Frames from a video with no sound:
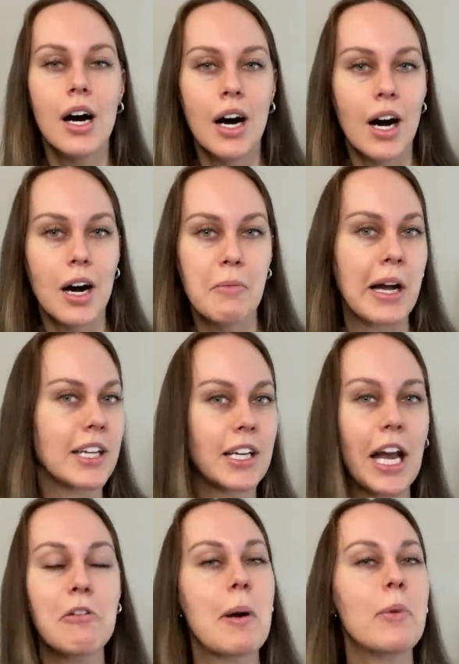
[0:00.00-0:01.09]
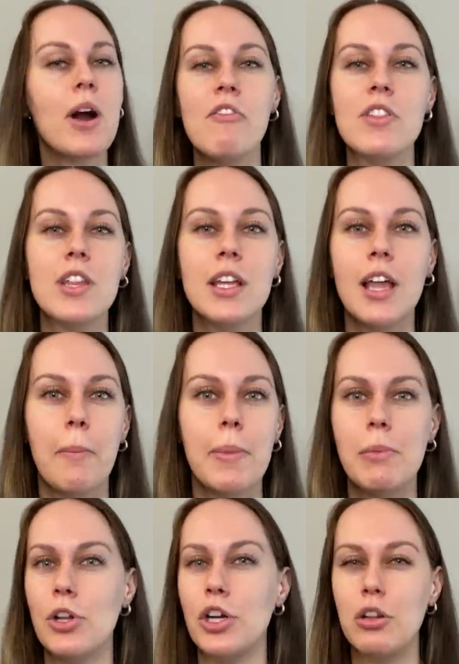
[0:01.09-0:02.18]
I can't remember everything that
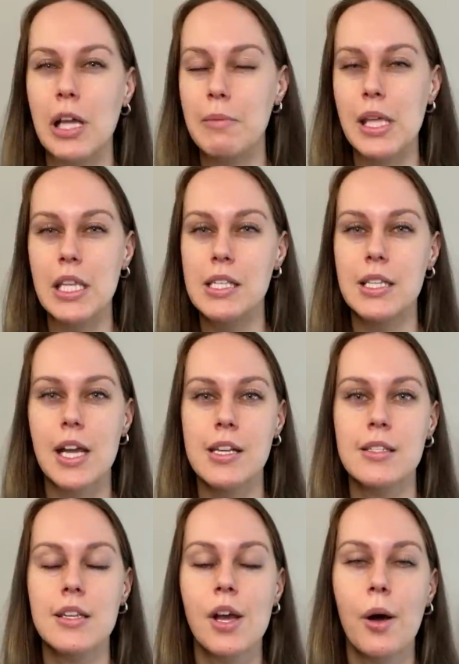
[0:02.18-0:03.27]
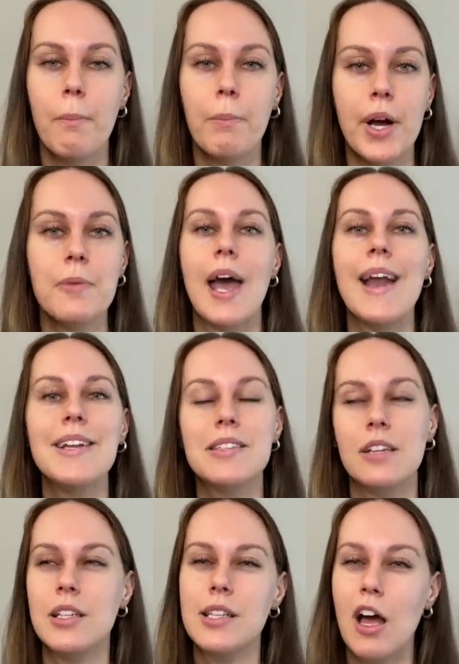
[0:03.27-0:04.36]
people are claiming these days, but any
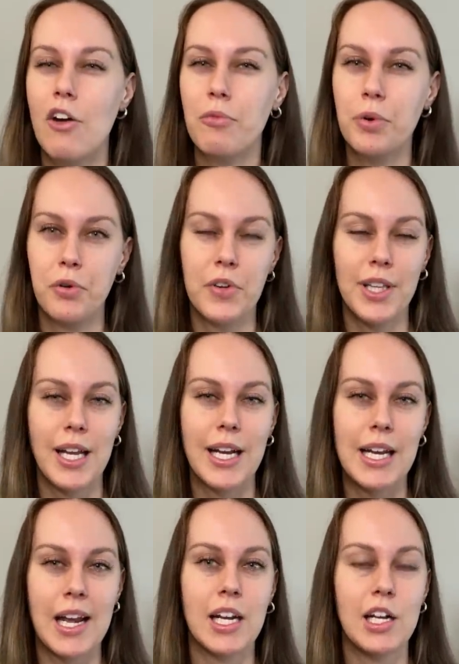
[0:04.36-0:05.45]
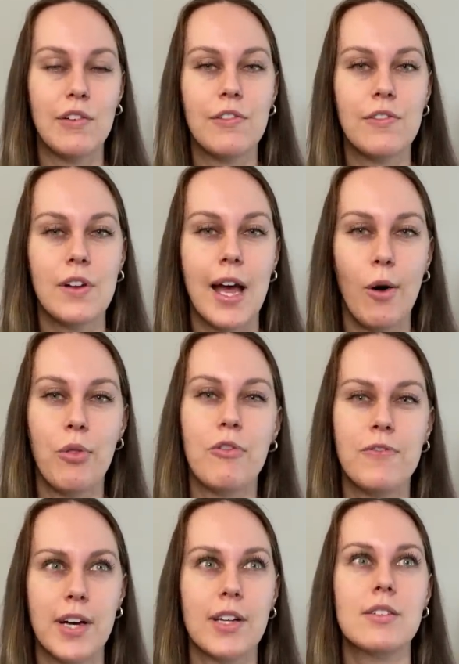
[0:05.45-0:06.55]
studies that have proven like negative health
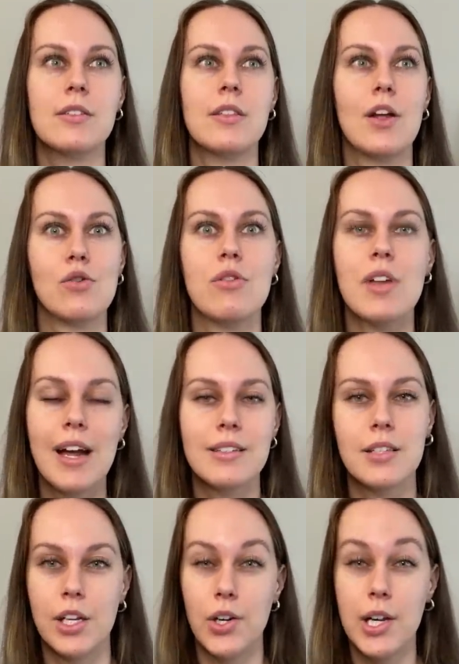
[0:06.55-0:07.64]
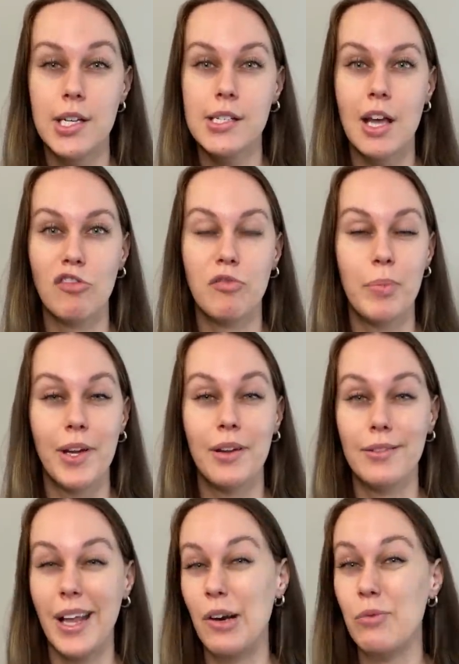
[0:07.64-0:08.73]
effects that are that serious have
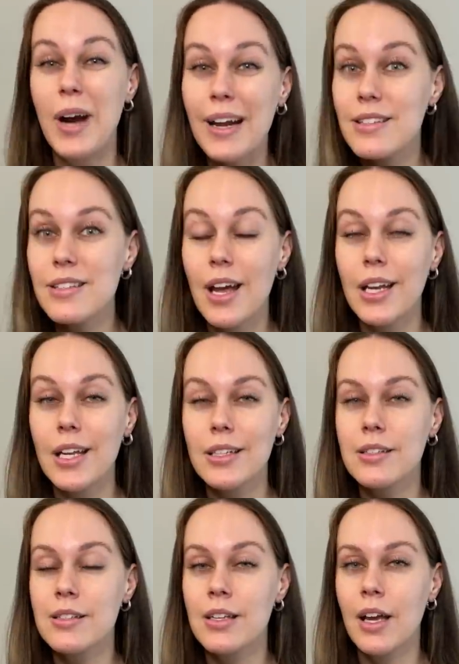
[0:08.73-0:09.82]
been like rat studies,